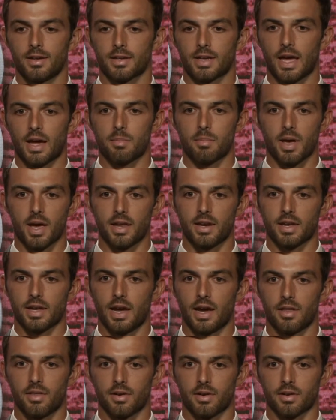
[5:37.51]
kind of band
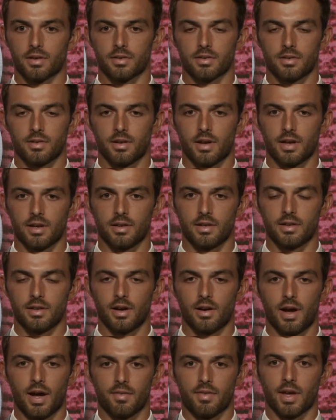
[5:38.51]
together, not
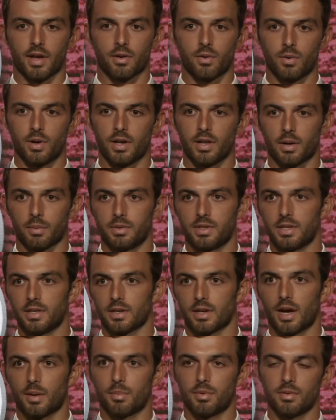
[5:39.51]
don't have that quit like we did in a
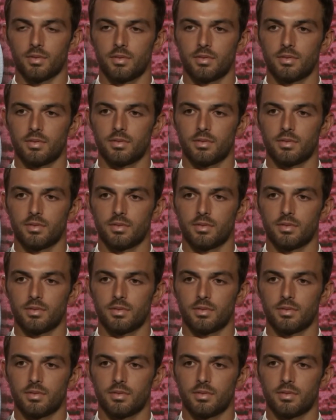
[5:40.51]
couple.